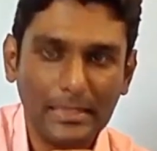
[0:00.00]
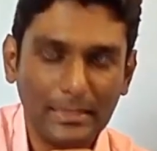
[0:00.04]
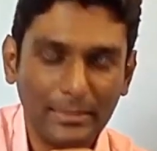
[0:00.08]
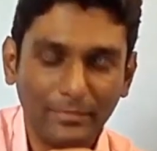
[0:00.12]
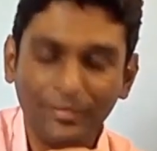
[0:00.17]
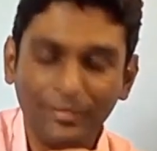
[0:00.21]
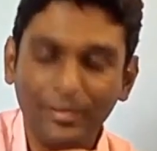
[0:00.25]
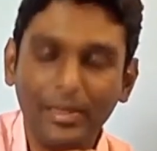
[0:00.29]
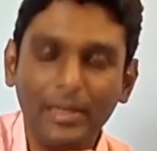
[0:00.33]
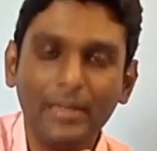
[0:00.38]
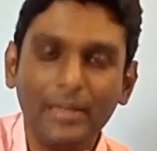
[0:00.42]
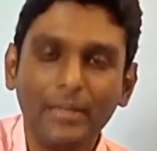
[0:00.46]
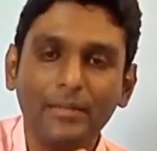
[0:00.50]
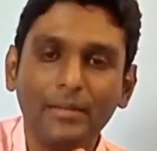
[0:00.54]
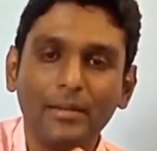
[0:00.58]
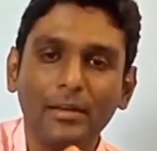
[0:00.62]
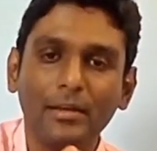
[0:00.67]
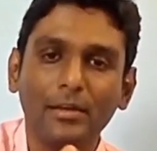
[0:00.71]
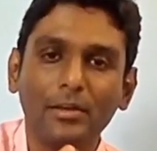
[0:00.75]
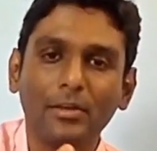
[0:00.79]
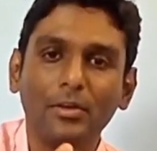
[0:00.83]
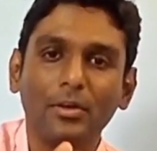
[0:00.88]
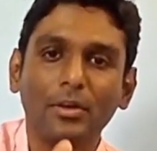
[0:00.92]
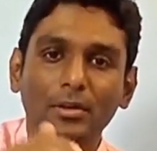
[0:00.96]
if
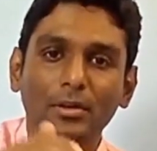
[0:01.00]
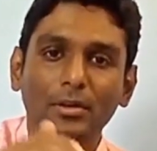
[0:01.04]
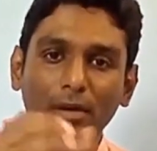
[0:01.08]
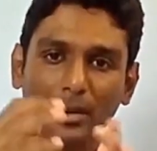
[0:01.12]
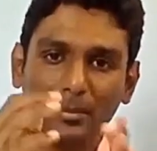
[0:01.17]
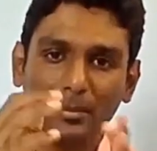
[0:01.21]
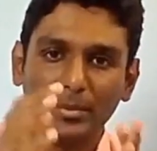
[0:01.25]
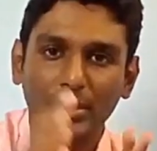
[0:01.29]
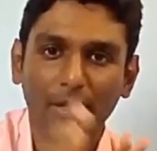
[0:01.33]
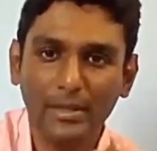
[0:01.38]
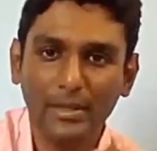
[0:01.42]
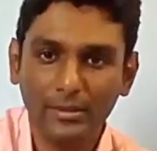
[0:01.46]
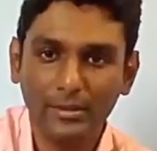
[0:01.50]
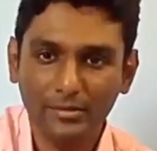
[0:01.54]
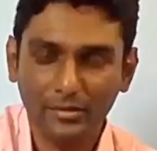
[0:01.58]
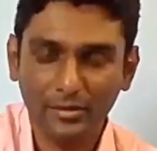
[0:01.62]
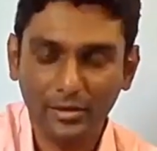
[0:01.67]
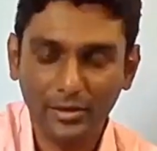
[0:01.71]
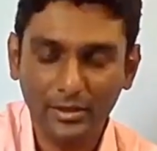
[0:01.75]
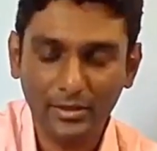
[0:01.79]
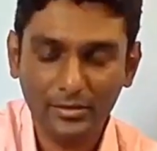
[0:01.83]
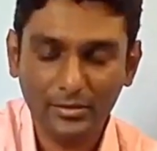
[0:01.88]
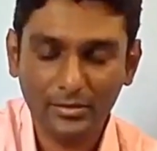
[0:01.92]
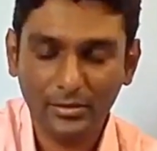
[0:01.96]
anything at all, Ambani
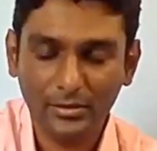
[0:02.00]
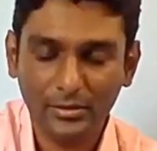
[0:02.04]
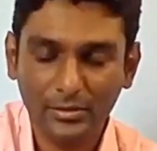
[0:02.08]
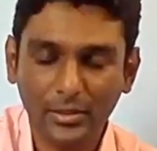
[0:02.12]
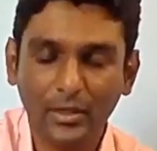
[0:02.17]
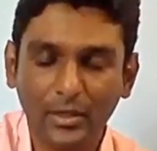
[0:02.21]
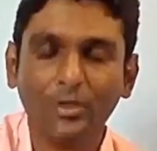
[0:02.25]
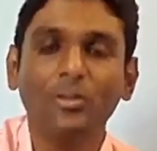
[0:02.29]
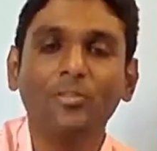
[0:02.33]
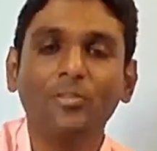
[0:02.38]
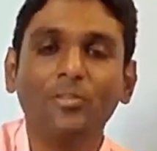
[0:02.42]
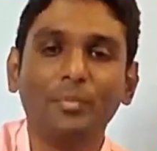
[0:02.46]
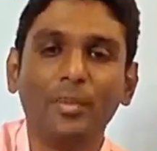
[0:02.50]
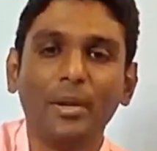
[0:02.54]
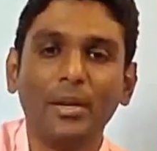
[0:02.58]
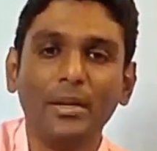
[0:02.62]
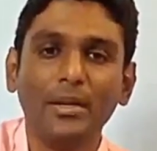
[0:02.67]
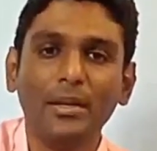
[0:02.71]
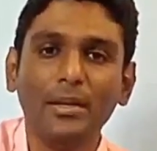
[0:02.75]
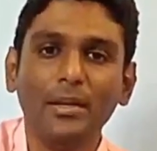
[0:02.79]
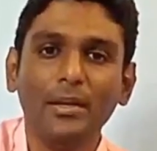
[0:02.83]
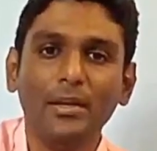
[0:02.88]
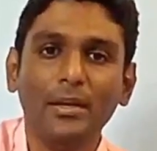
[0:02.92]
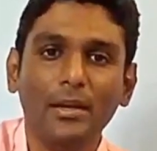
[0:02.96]
has raised a ton of
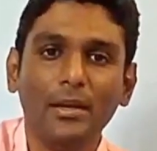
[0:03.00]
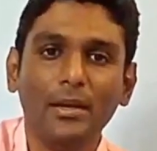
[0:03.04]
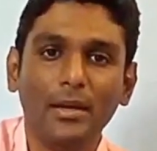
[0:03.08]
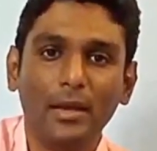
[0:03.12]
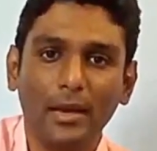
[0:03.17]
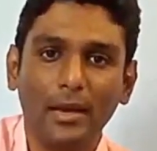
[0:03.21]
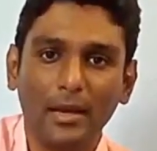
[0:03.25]
money,